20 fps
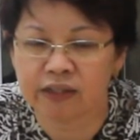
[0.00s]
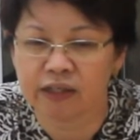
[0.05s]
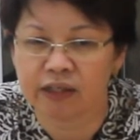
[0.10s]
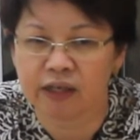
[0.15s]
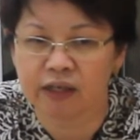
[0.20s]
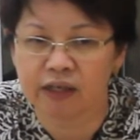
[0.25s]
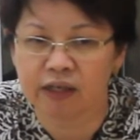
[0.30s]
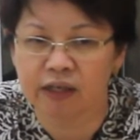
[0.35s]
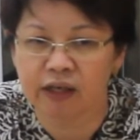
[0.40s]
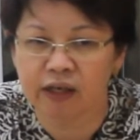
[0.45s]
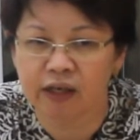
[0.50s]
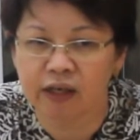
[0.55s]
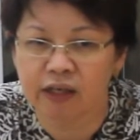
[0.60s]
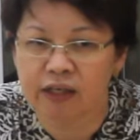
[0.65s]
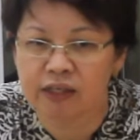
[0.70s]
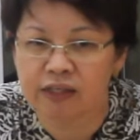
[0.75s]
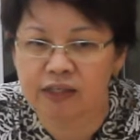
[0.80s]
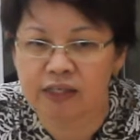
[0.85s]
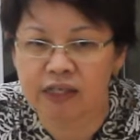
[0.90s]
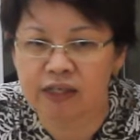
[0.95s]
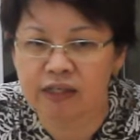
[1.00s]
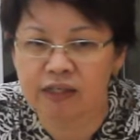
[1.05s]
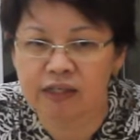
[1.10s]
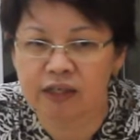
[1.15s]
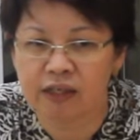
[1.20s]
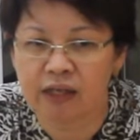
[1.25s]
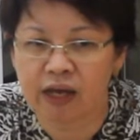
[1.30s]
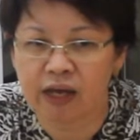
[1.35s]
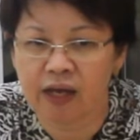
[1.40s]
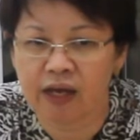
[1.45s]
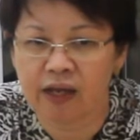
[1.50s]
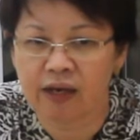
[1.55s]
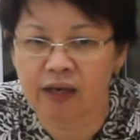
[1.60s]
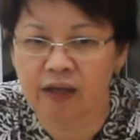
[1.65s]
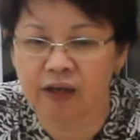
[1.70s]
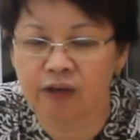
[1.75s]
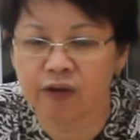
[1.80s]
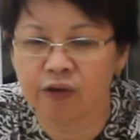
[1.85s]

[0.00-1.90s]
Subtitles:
and since then,